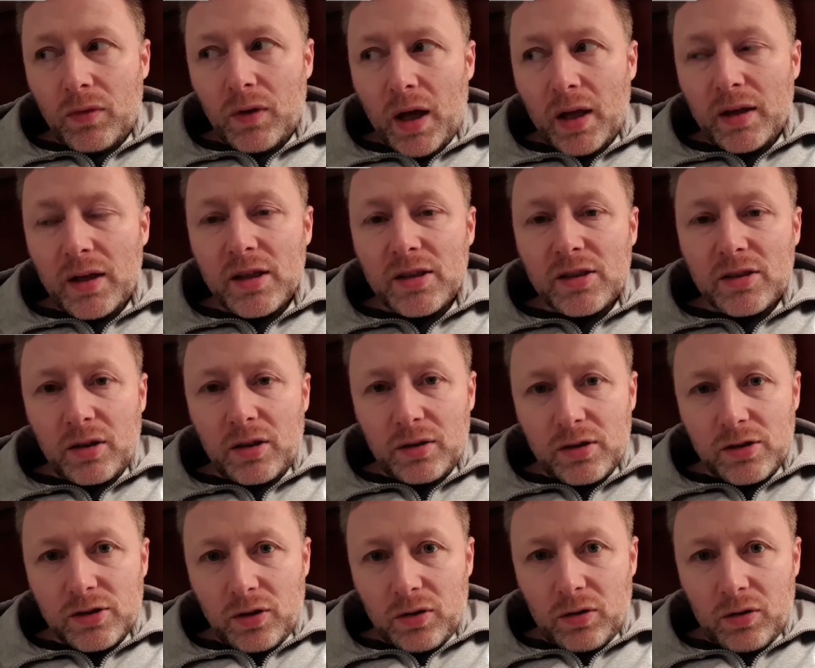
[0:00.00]
and these
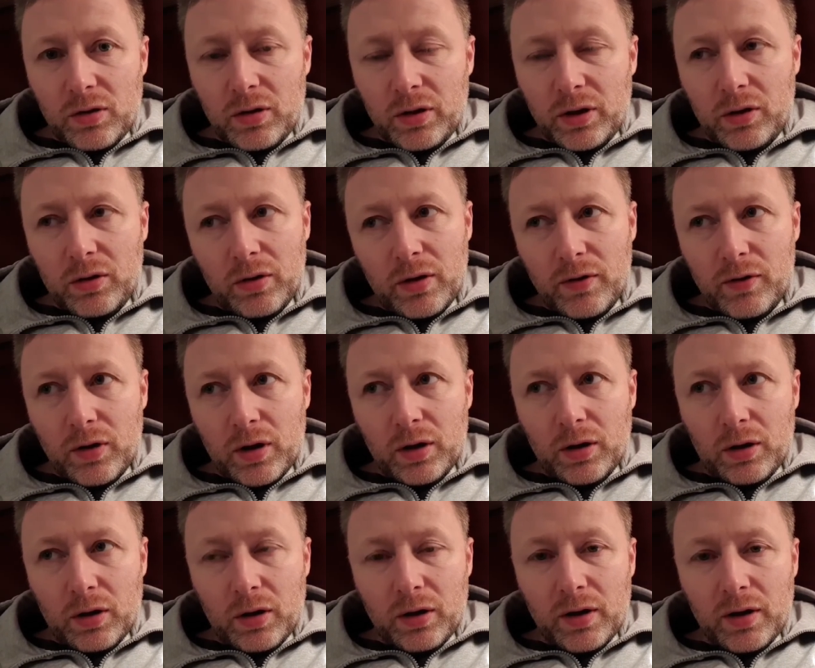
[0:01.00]
cunts are all, you know, they've got
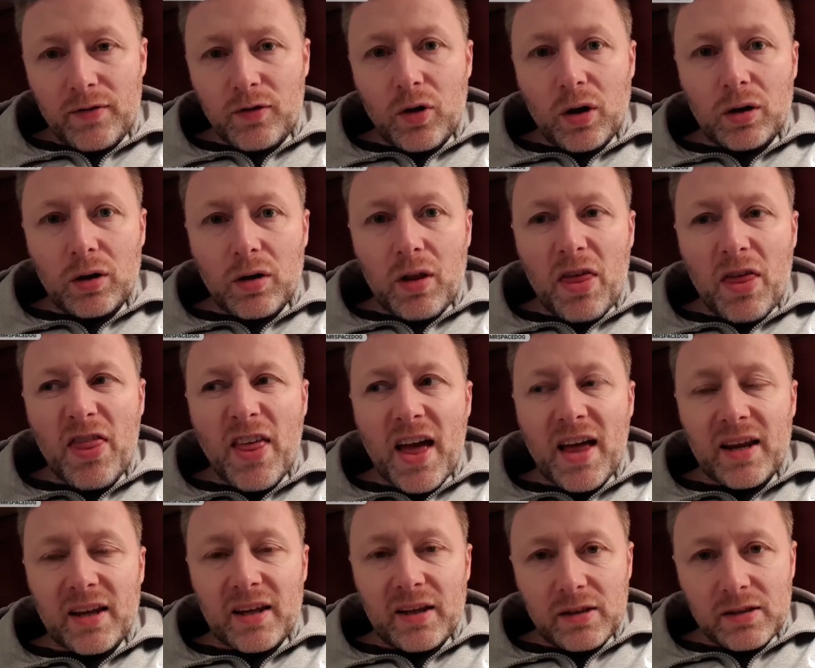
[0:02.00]
another
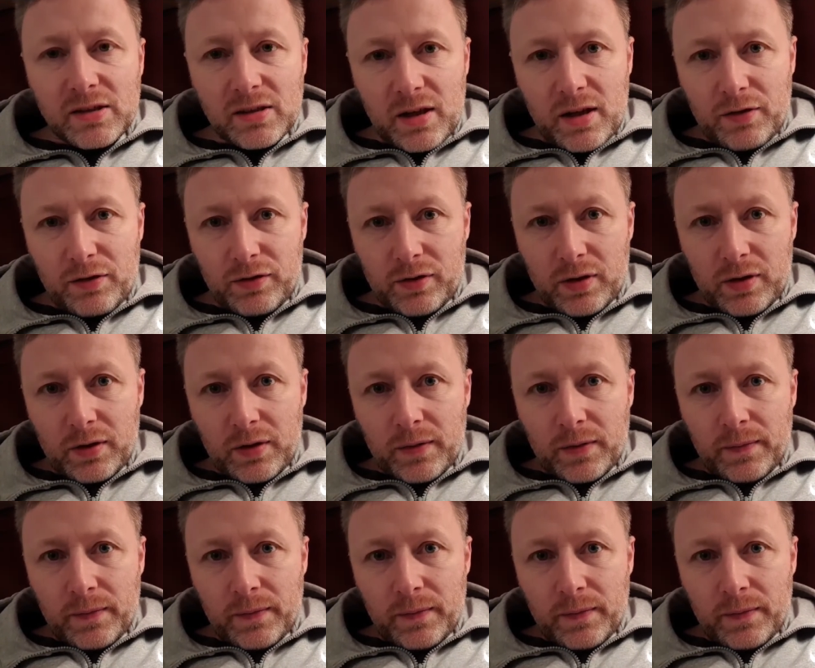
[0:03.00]
30 years left.